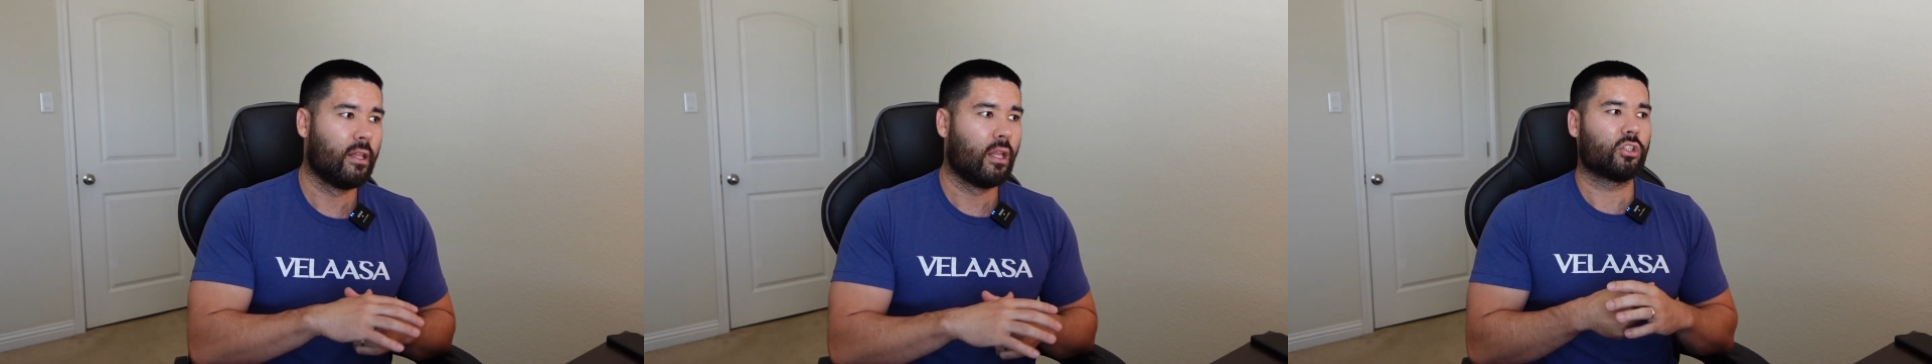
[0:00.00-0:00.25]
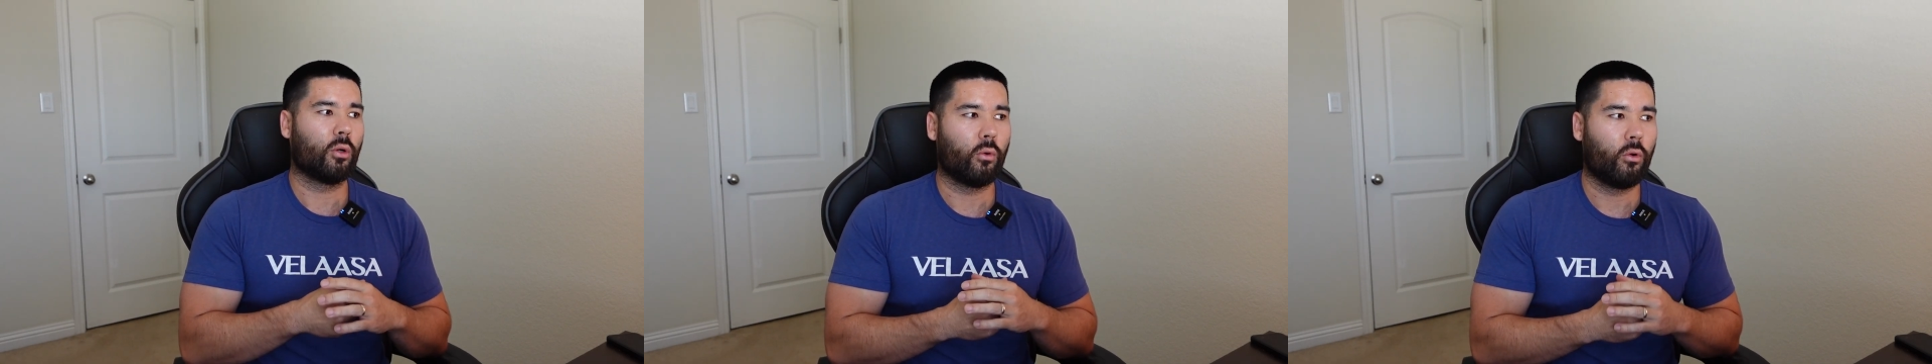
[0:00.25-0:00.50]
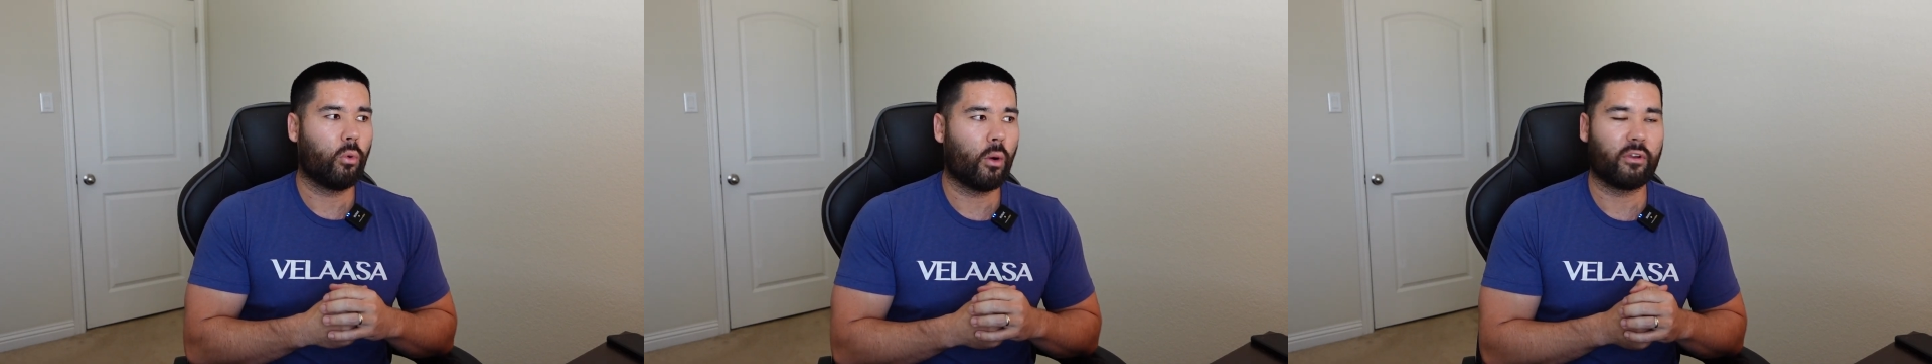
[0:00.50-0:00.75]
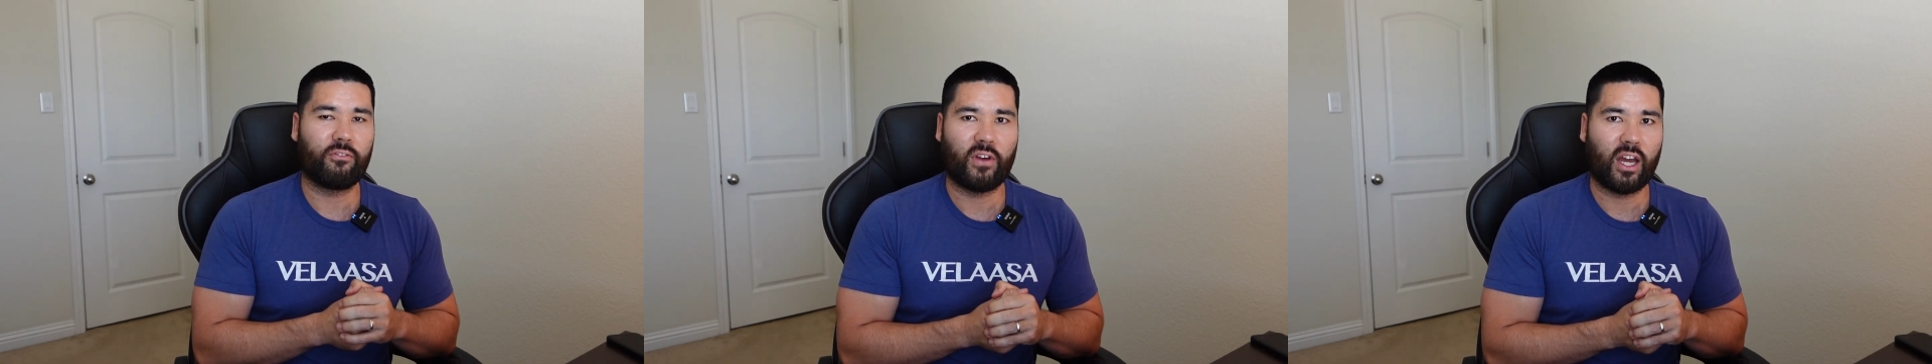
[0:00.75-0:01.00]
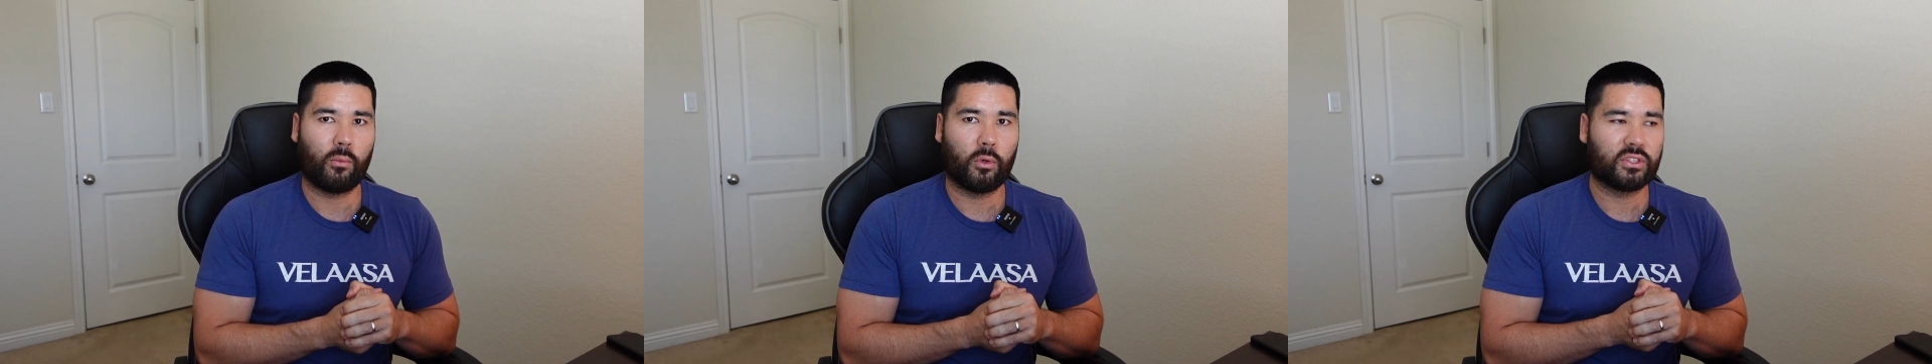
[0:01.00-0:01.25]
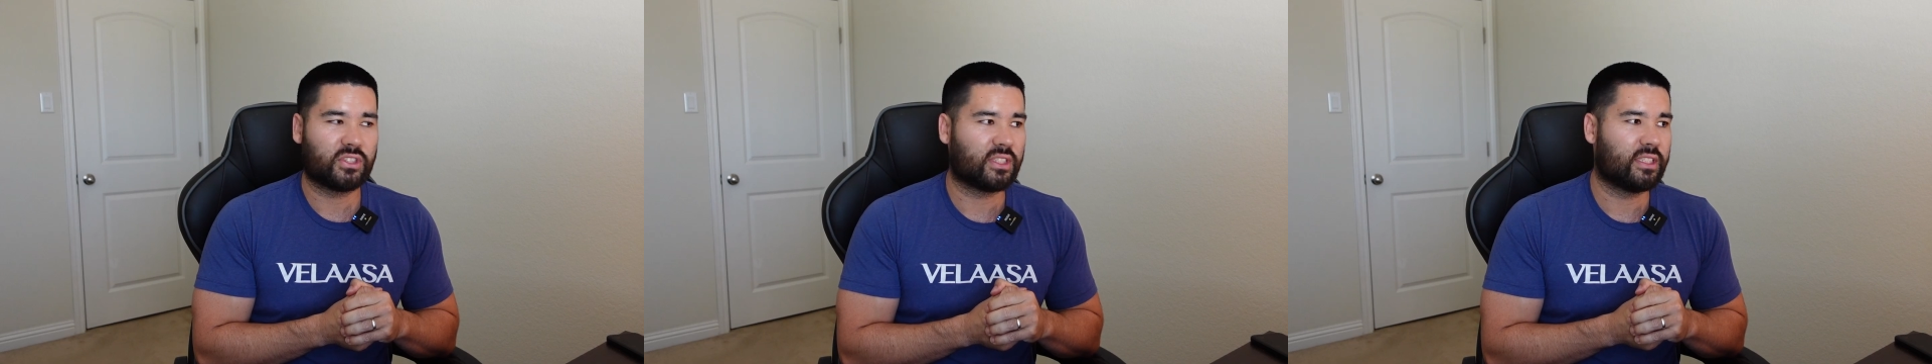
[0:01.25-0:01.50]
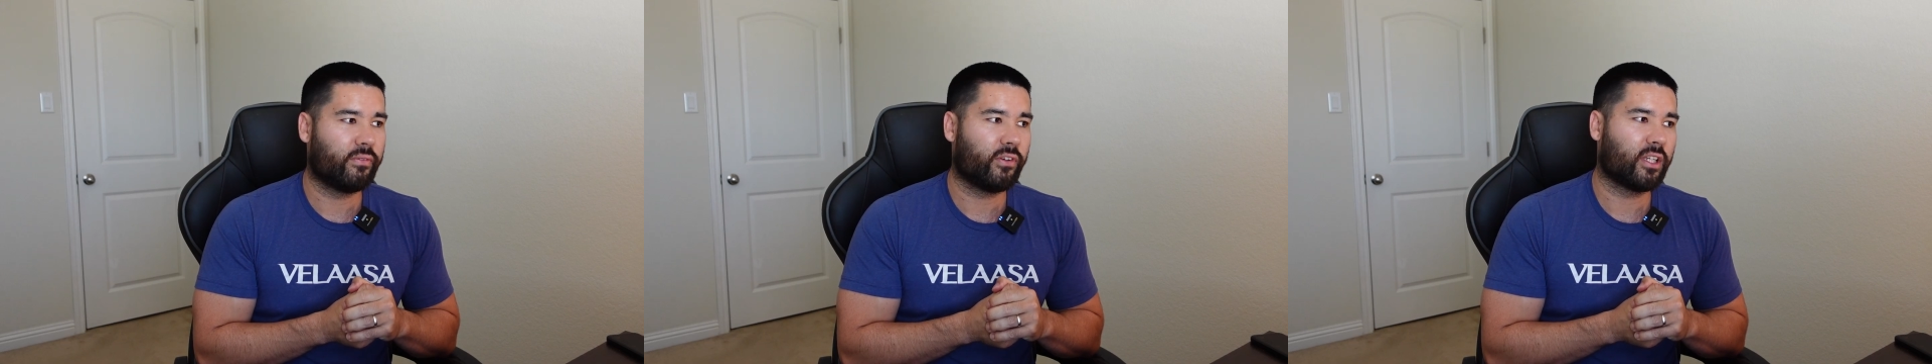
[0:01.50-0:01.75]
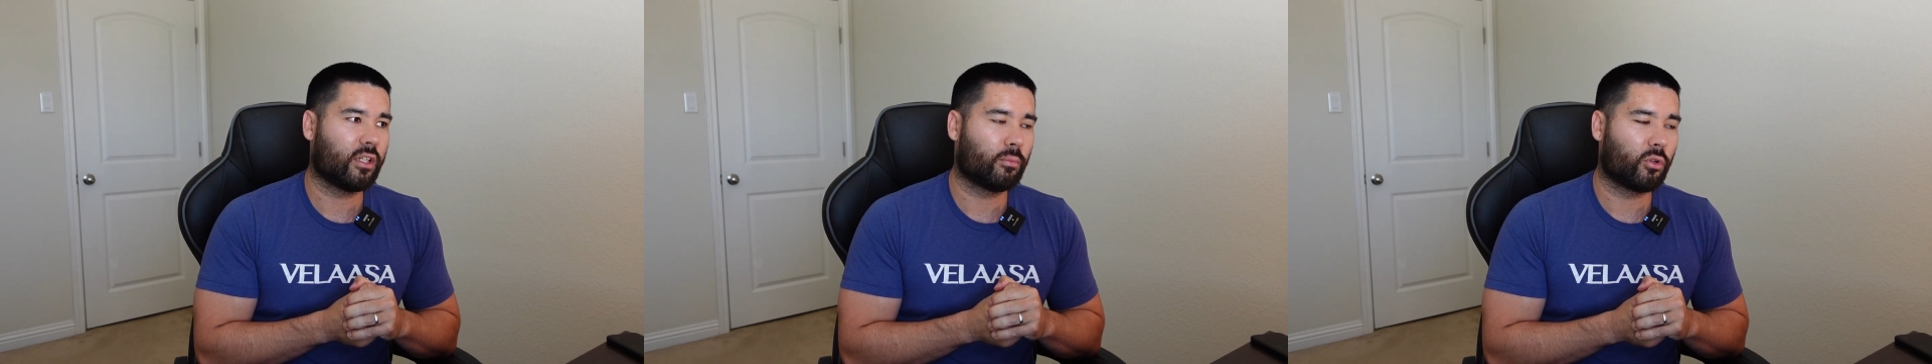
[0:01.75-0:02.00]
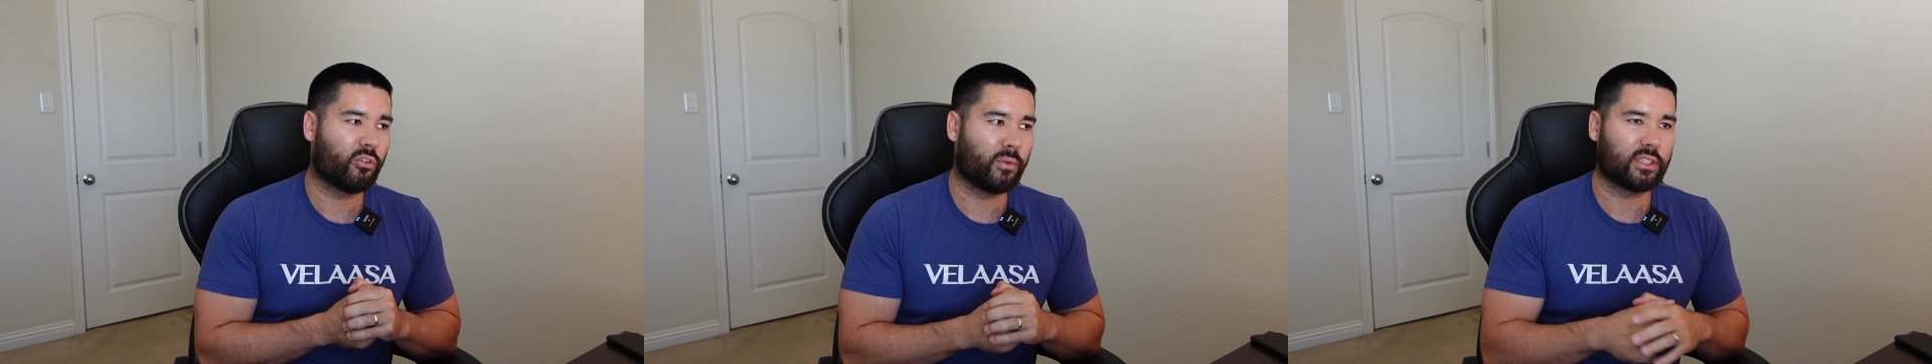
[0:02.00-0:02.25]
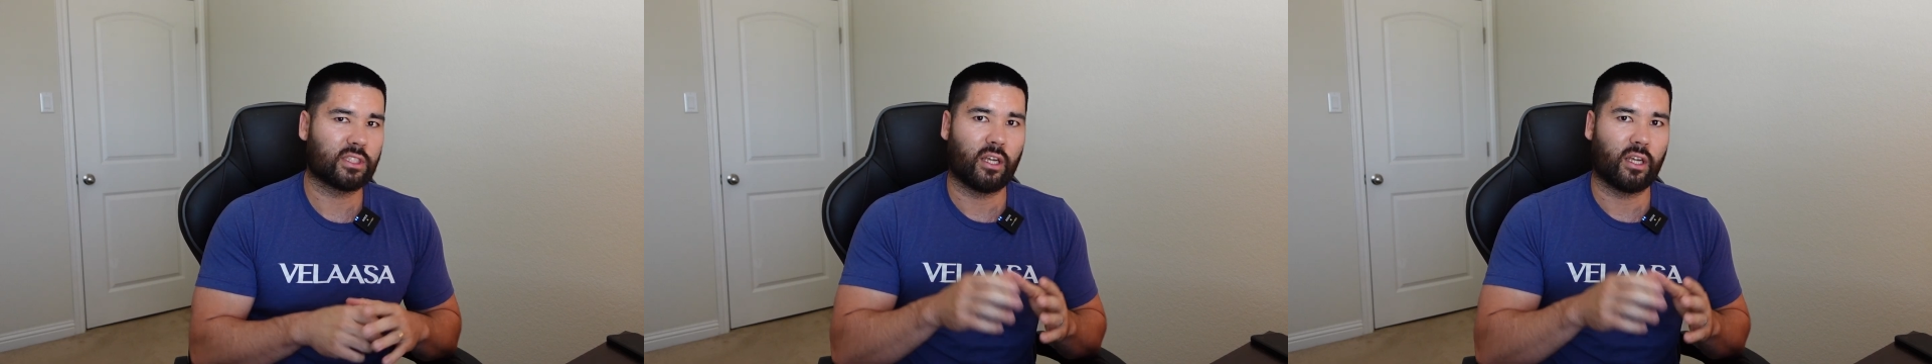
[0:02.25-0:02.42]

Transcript: So what we found was significant improvements